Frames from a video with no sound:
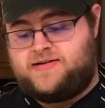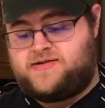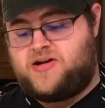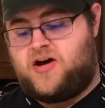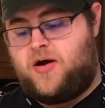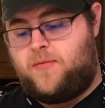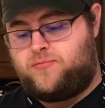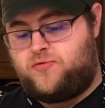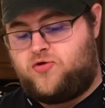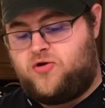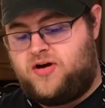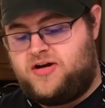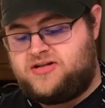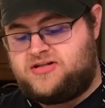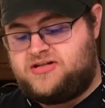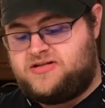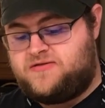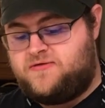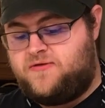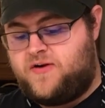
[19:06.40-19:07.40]
that top
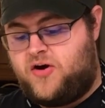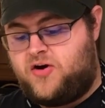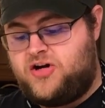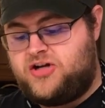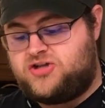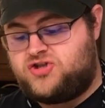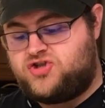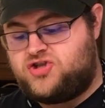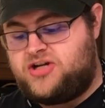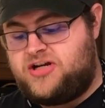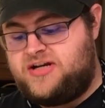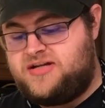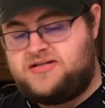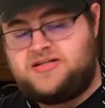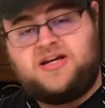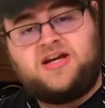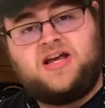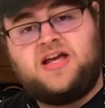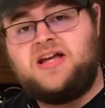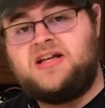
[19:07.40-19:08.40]
crust is very
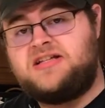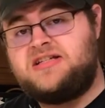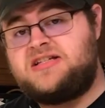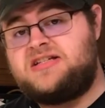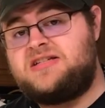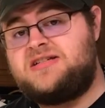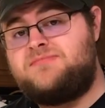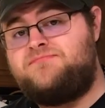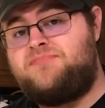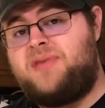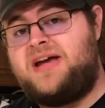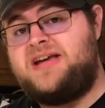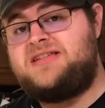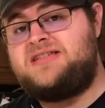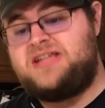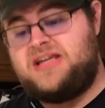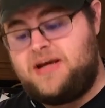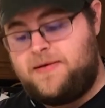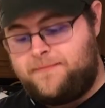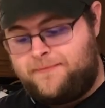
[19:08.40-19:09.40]
cheesy and
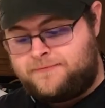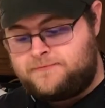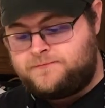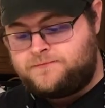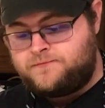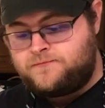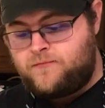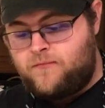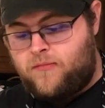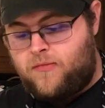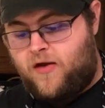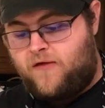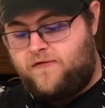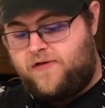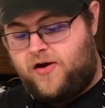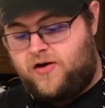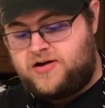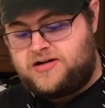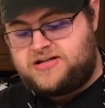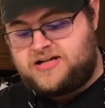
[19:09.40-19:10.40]
spicy,
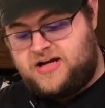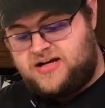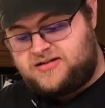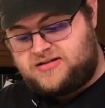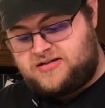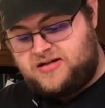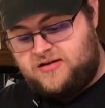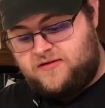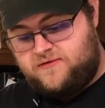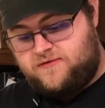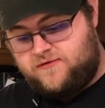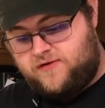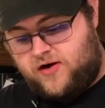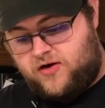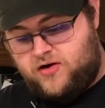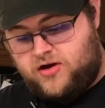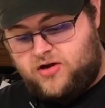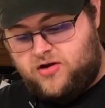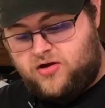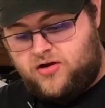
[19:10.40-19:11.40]
very tasty,
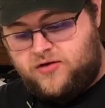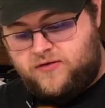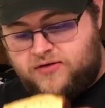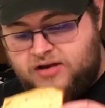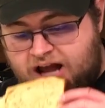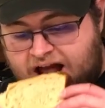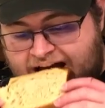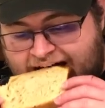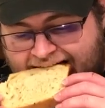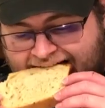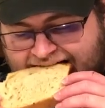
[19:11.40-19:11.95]
very good.